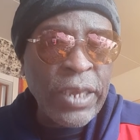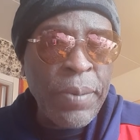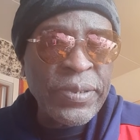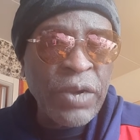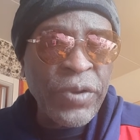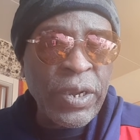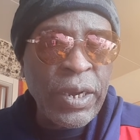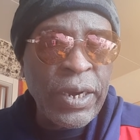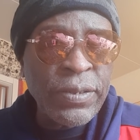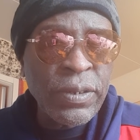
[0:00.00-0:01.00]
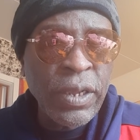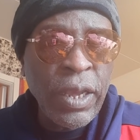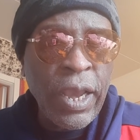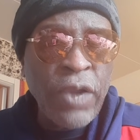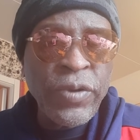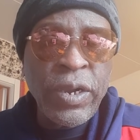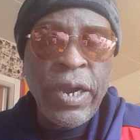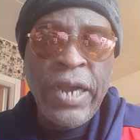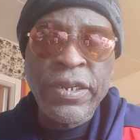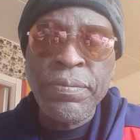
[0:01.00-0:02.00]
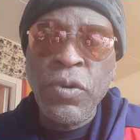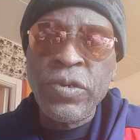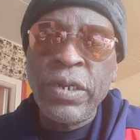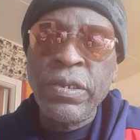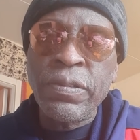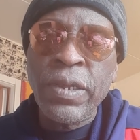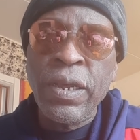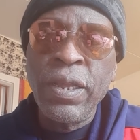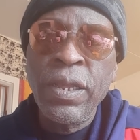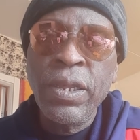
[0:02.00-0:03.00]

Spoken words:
Capital Records, I recorded Mona Lisa.